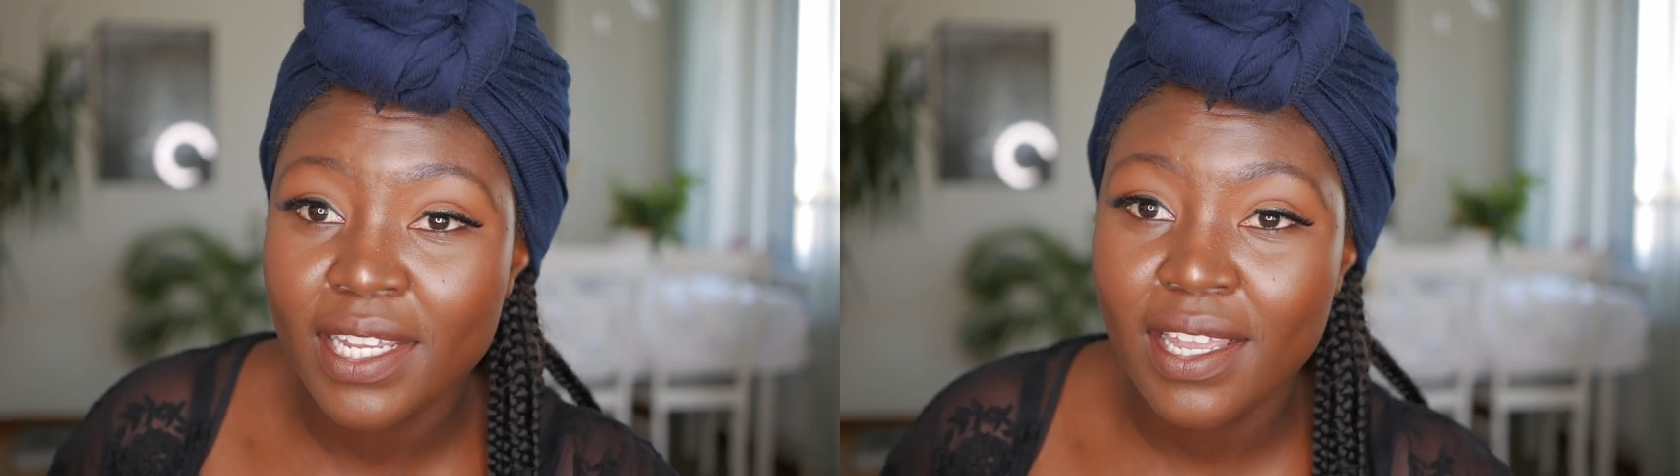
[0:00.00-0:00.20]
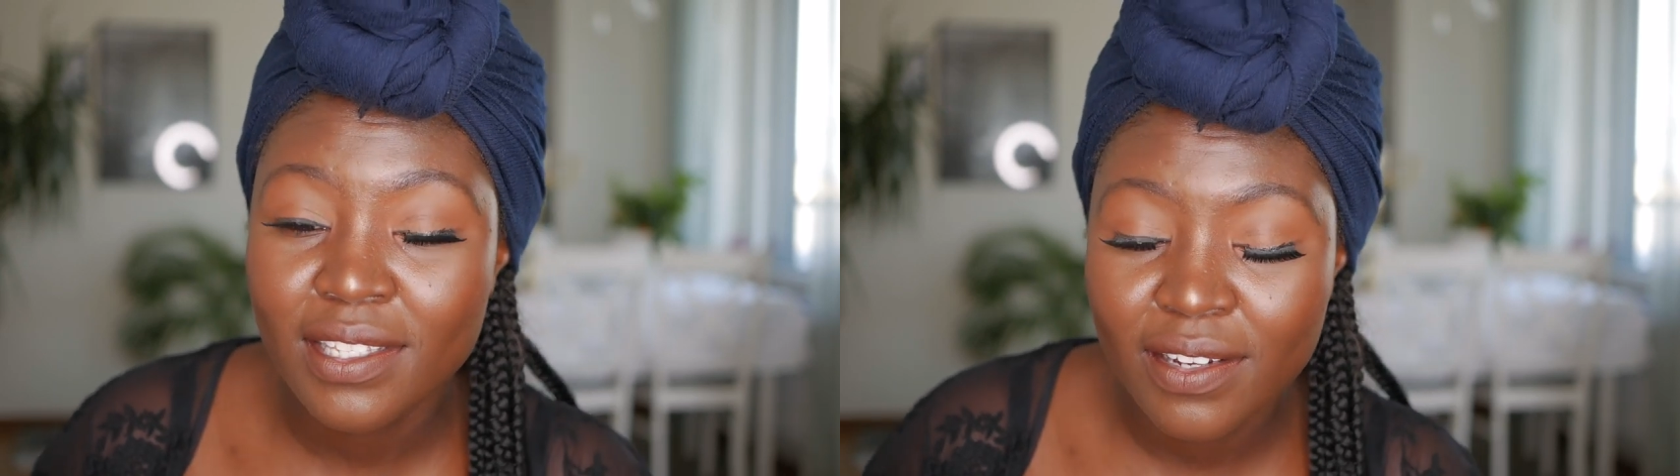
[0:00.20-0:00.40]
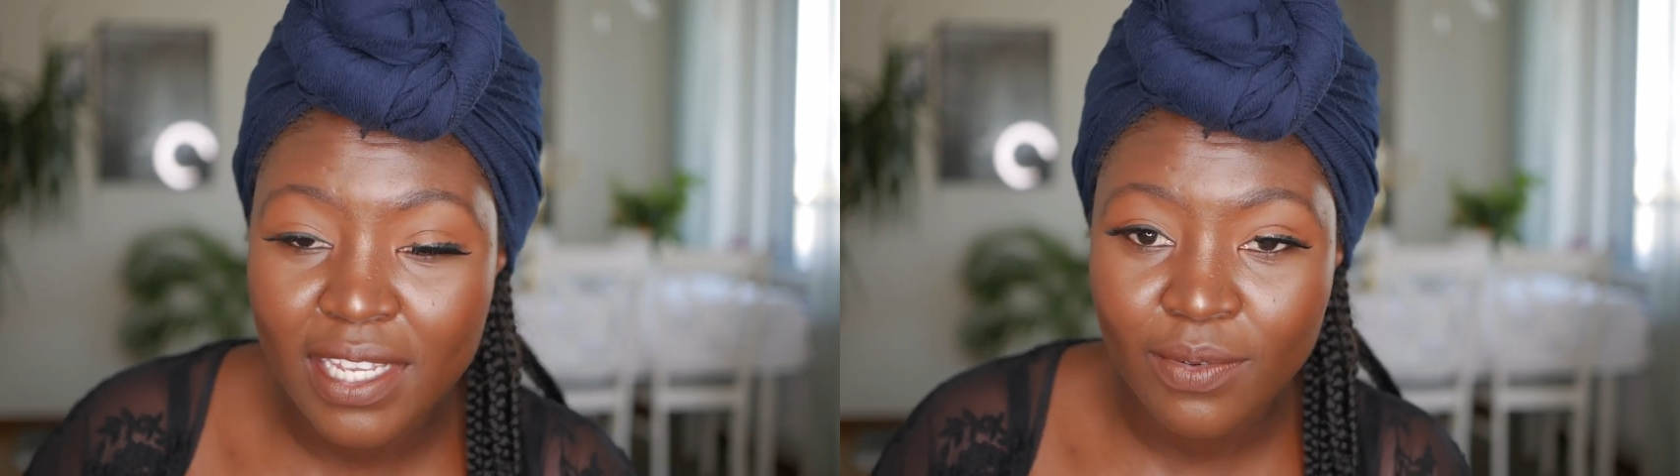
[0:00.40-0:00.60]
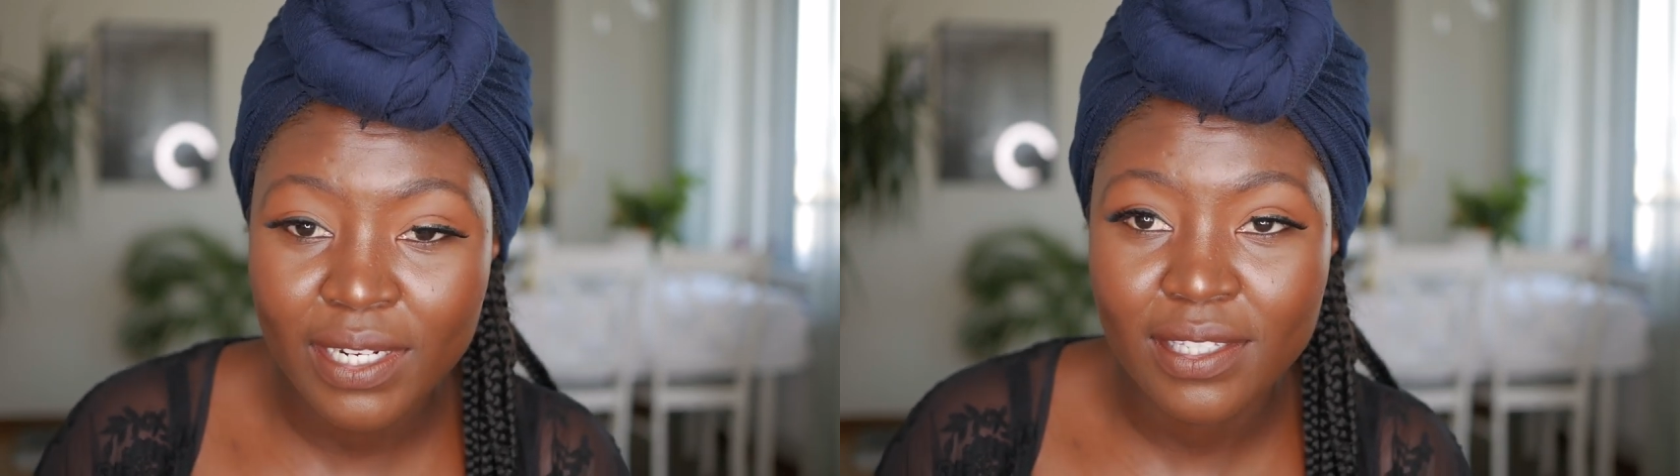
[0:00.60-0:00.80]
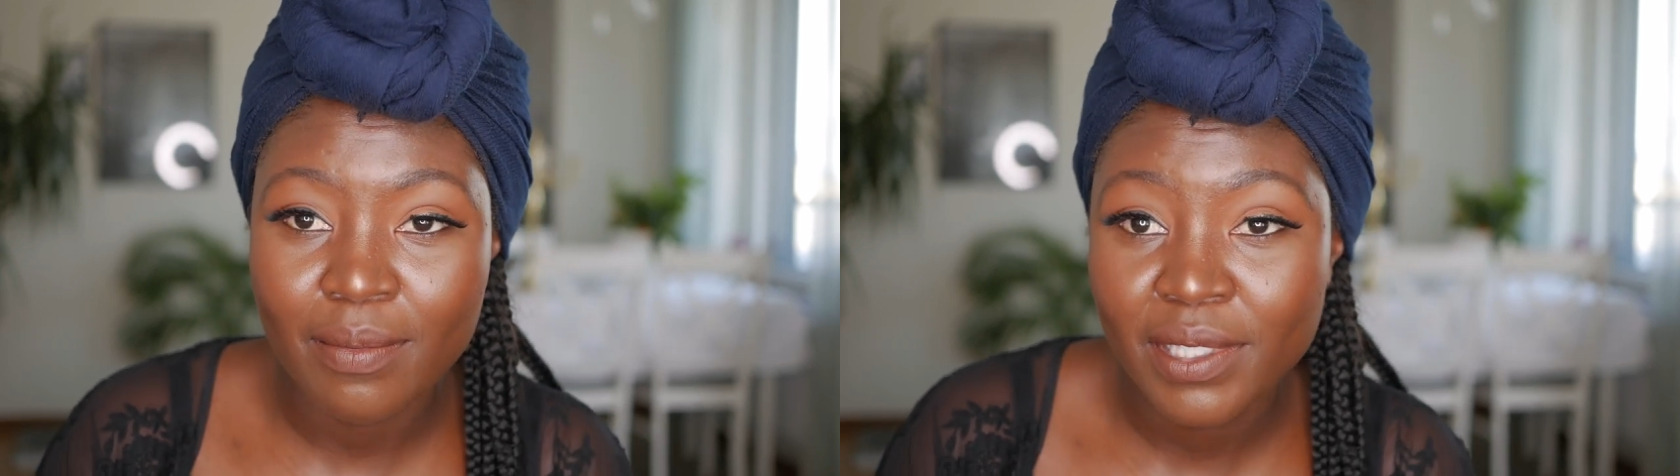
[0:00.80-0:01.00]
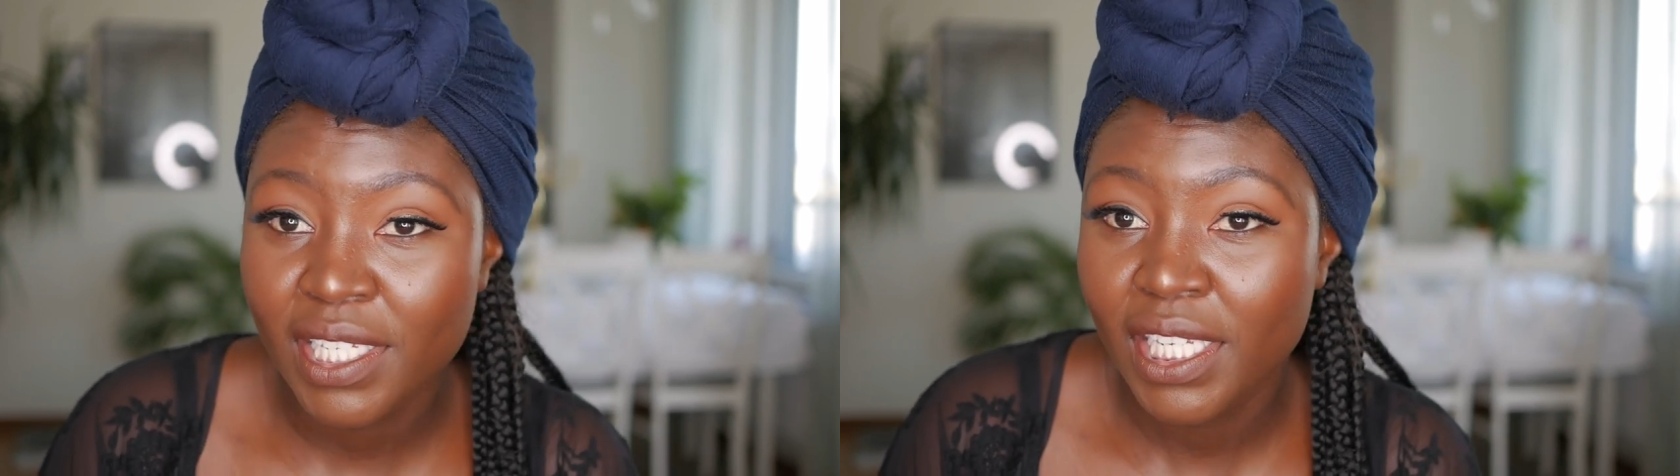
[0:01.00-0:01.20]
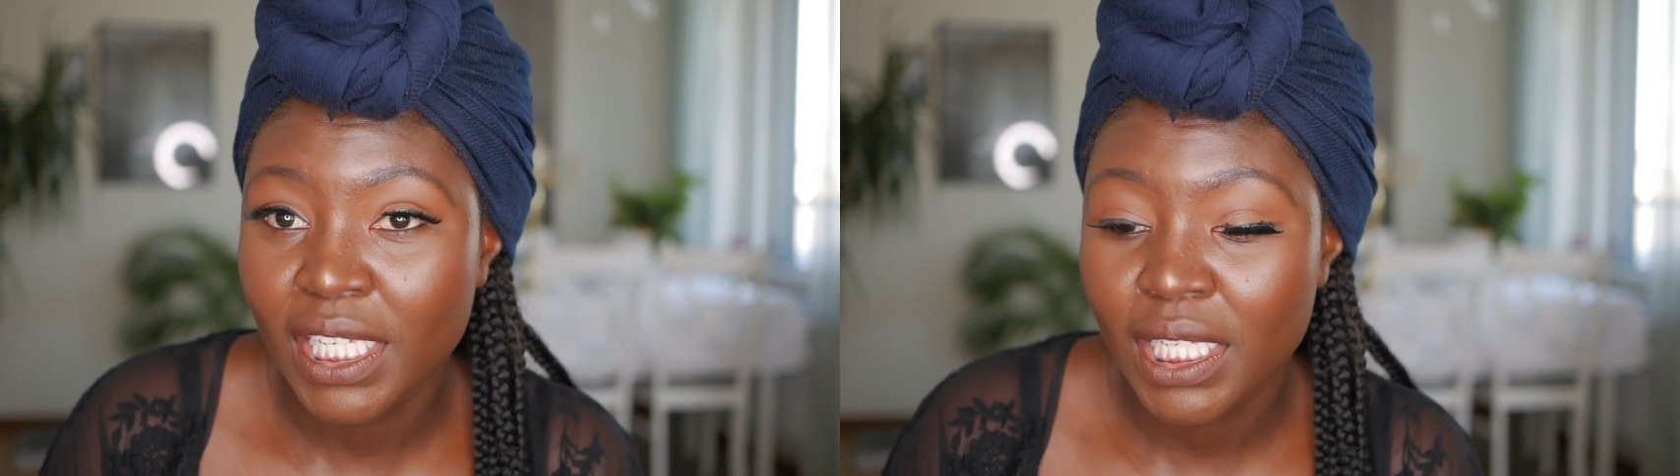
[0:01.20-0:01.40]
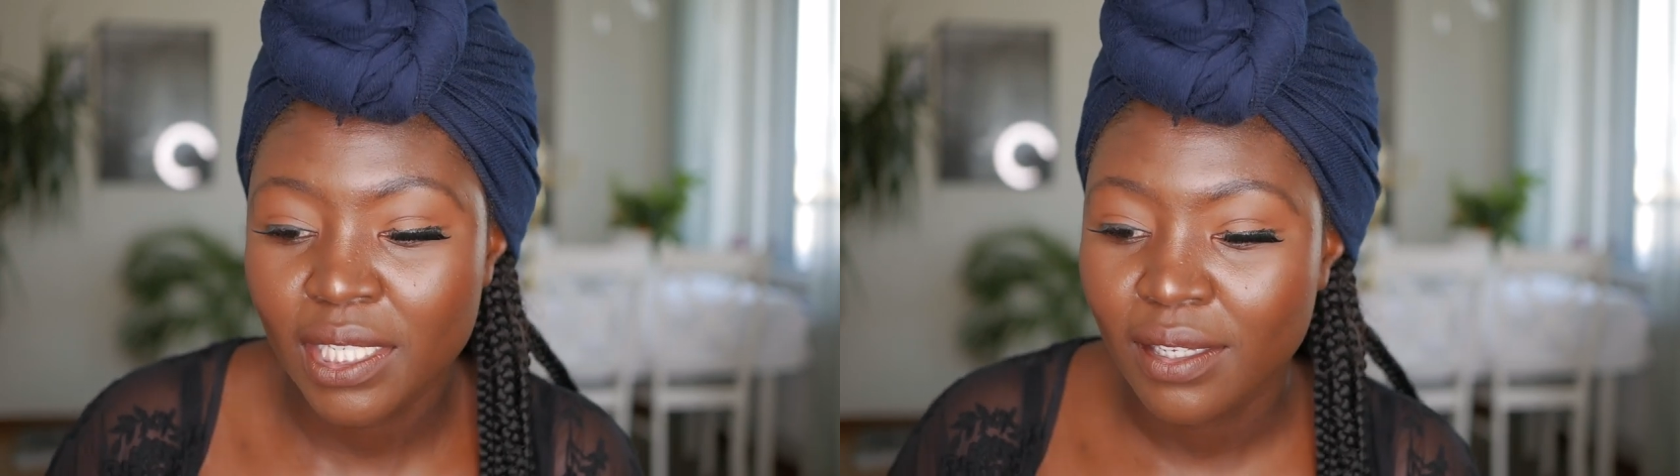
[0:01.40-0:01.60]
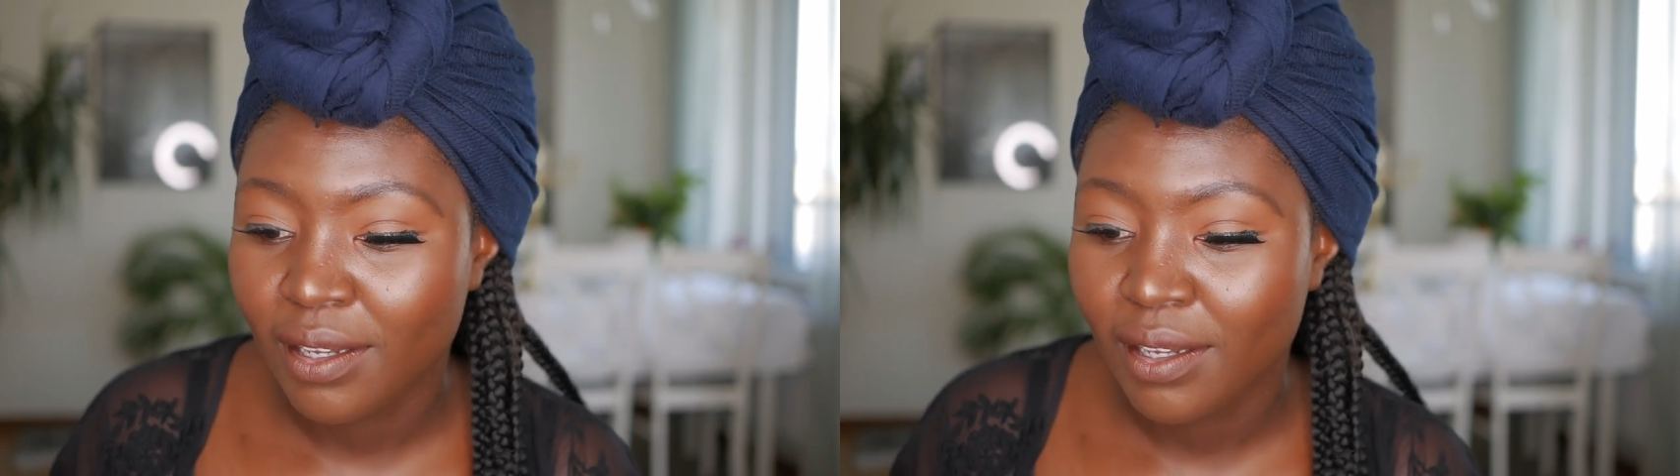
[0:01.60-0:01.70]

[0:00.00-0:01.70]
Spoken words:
I guess you guys want some tea